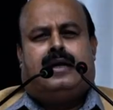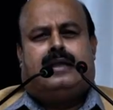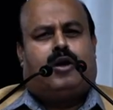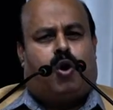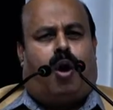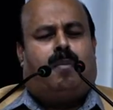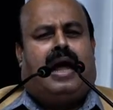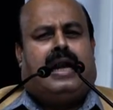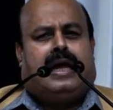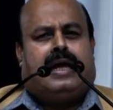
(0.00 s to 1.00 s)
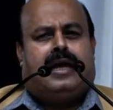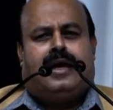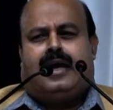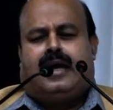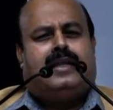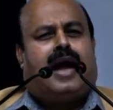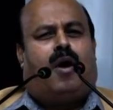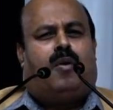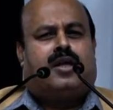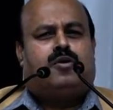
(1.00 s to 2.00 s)
that normally in the
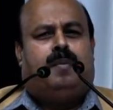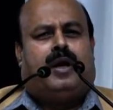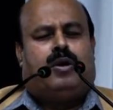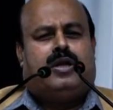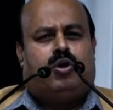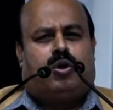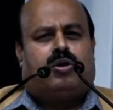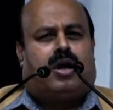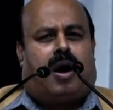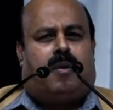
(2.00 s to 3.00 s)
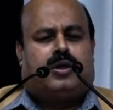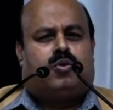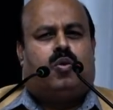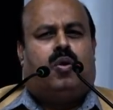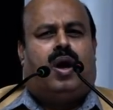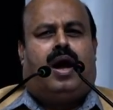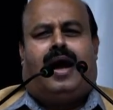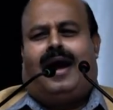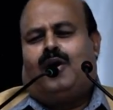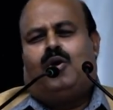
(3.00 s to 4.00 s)
hours between 00, 0 hours to
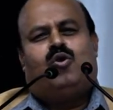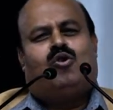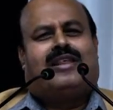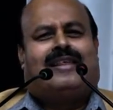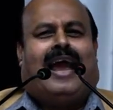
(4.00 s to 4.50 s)
uh, 6